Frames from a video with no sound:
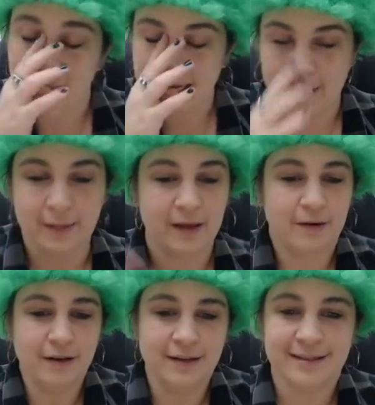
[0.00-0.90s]
And he'd be like,
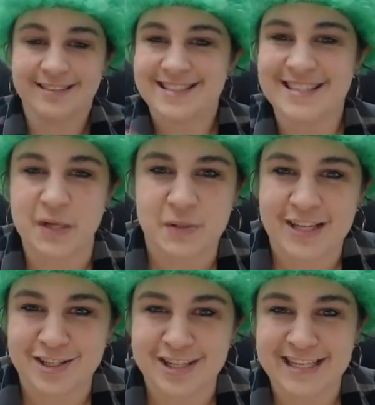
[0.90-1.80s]
oh, there's no
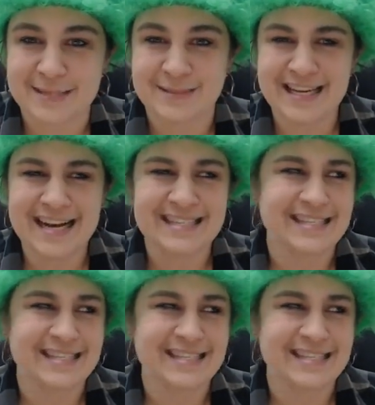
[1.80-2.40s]
such thing as mistakes.